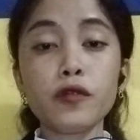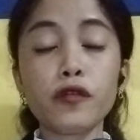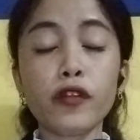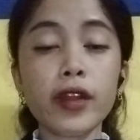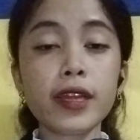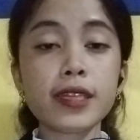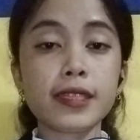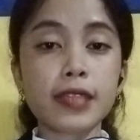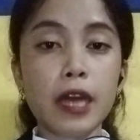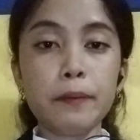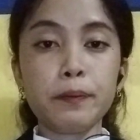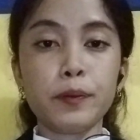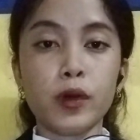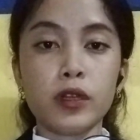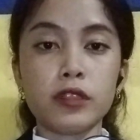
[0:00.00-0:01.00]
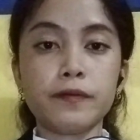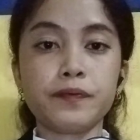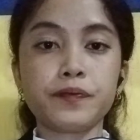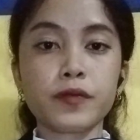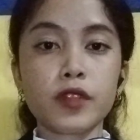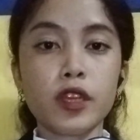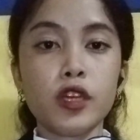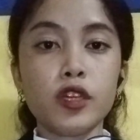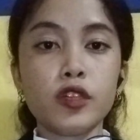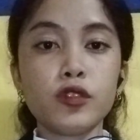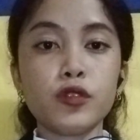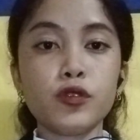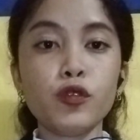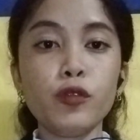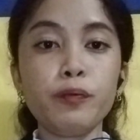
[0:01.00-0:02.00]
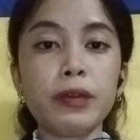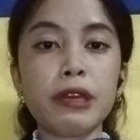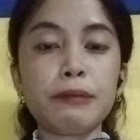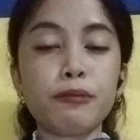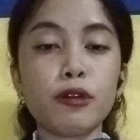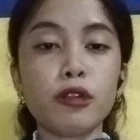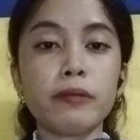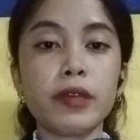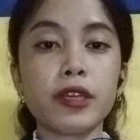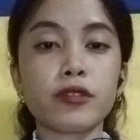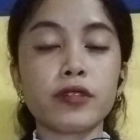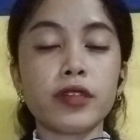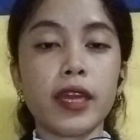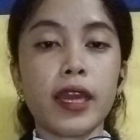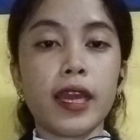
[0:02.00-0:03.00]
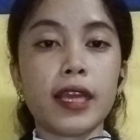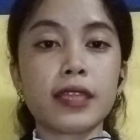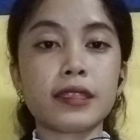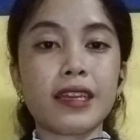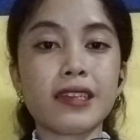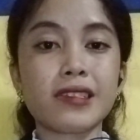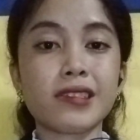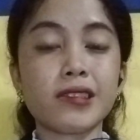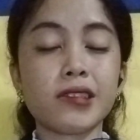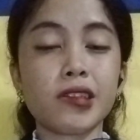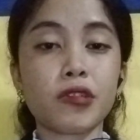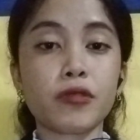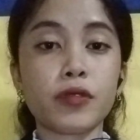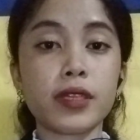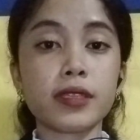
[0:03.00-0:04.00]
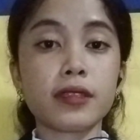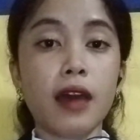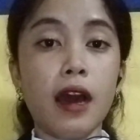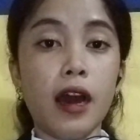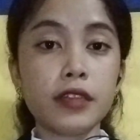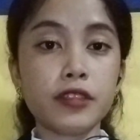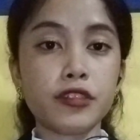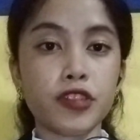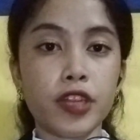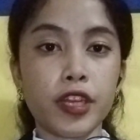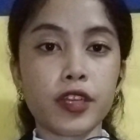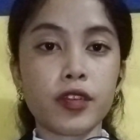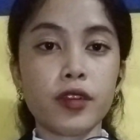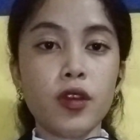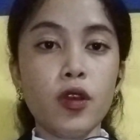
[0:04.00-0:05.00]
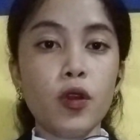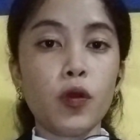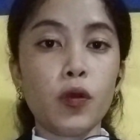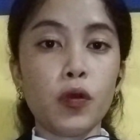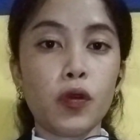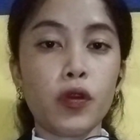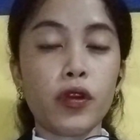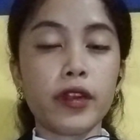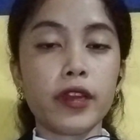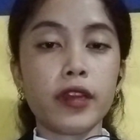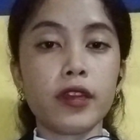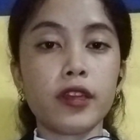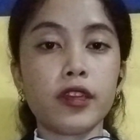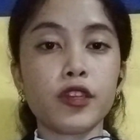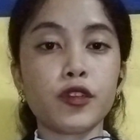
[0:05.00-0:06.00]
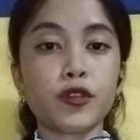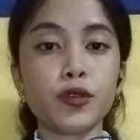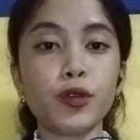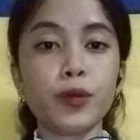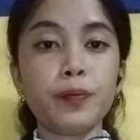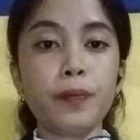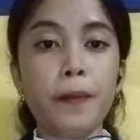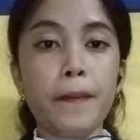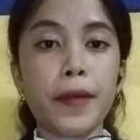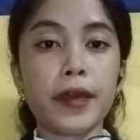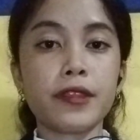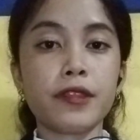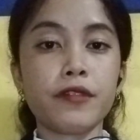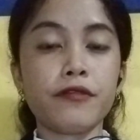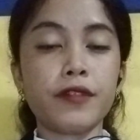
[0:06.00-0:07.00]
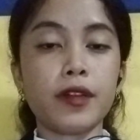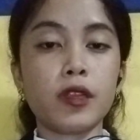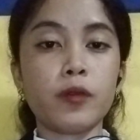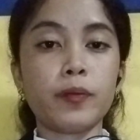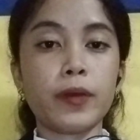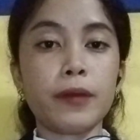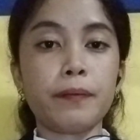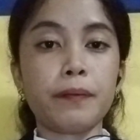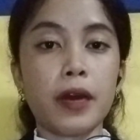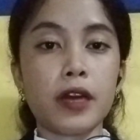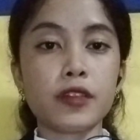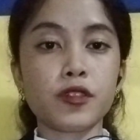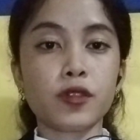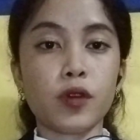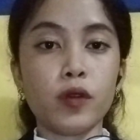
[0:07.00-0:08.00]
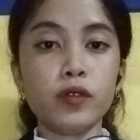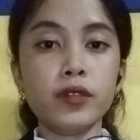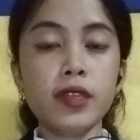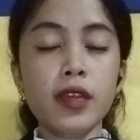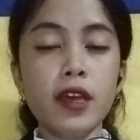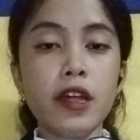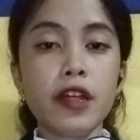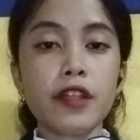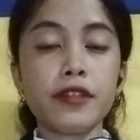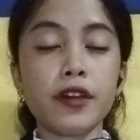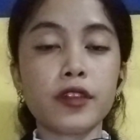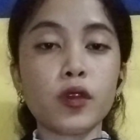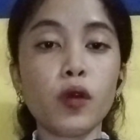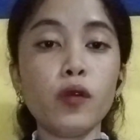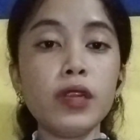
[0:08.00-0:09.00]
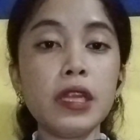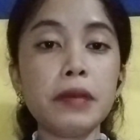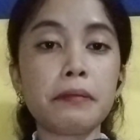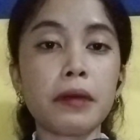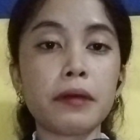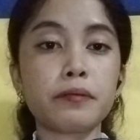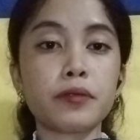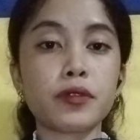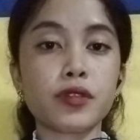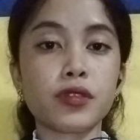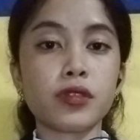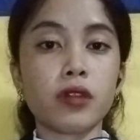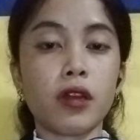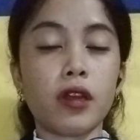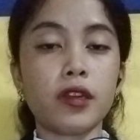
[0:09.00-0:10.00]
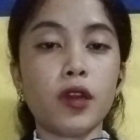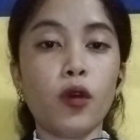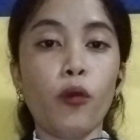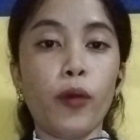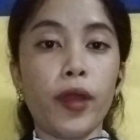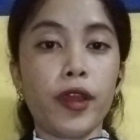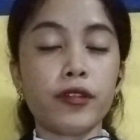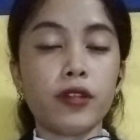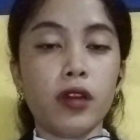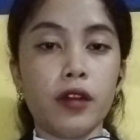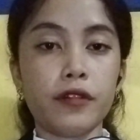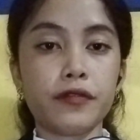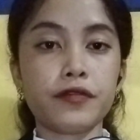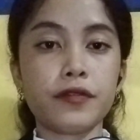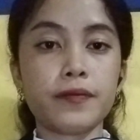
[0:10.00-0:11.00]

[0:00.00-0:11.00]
For example, two people may create a secret handshake, or a group may develop a passcode that only members are aware of.